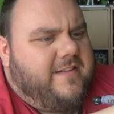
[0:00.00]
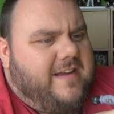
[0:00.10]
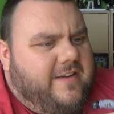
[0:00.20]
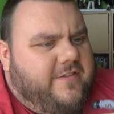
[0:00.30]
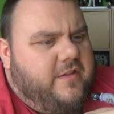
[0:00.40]

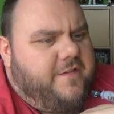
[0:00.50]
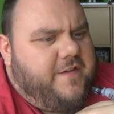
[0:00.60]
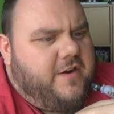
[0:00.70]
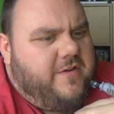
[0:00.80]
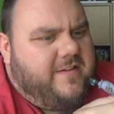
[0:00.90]
attached to the
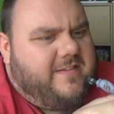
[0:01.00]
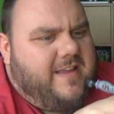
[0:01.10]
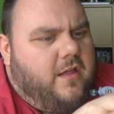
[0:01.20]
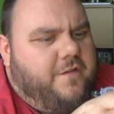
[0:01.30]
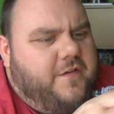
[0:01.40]
figure
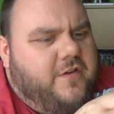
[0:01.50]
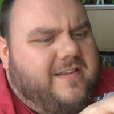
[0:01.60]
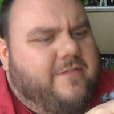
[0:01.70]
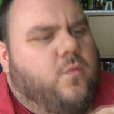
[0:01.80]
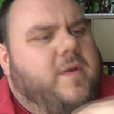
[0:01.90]
itself. He does
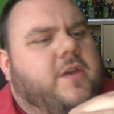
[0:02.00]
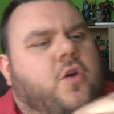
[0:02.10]
have a weird